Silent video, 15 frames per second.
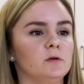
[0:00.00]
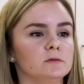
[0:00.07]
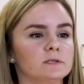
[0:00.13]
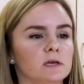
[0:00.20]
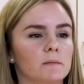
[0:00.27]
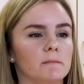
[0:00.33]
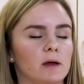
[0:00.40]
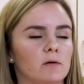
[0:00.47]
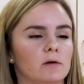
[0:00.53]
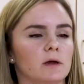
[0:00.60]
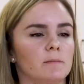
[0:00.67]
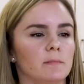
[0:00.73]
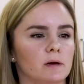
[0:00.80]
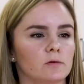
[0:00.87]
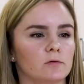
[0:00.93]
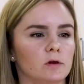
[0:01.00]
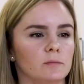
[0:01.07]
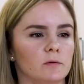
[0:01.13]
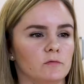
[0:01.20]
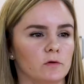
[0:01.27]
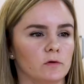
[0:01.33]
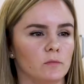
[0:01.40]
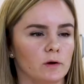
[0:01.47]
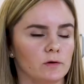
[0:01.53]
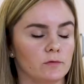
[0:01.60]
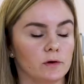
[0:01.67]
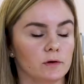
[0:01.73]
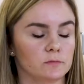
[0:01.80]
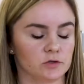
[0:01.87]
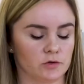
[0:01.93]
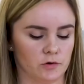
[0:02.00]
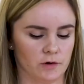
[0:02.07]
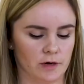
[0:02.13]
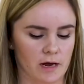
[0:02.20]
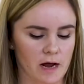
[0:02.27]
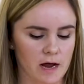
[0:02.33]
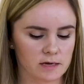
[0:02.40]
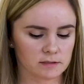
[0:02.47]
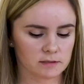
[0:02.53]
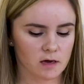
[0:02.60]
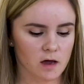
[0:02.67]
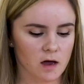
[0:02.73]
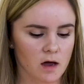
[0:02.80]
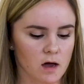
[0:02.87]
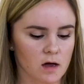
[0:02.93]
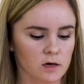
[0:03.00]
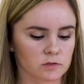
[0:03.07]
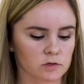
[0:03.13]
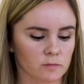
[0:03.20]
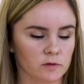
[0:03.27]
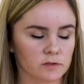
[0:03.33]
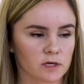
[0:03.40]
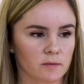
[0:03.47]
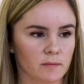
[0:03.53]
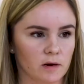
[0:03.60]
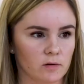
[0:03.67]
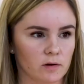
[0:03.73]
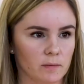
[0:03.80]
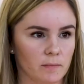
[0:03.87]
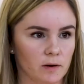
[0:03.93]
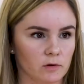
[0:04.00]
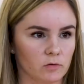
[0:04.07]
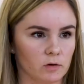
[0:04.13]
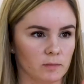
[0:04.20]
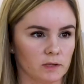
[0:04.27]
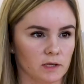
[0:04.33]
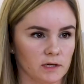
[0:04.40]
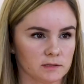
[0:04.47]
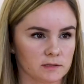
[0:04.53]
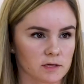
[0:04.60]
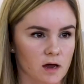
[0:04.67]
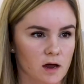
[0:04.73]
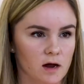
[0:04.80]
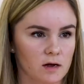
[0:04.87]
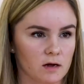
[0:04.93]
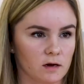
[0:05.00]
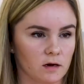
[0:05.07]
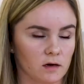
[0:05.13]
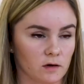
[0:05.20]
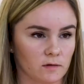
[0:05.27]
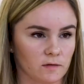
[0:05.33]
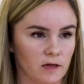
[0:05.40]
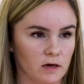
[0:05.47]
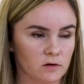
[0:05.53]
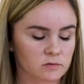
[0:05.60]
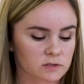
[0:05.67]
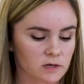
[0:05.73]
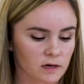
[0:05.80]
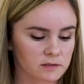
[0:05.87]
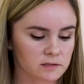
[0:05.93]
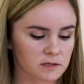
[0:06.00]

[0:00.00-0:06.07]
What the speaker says: using American buttercream if you're wondering, I'm sure you're gonna ask. So I'm using American buttercream on the inside and on the outside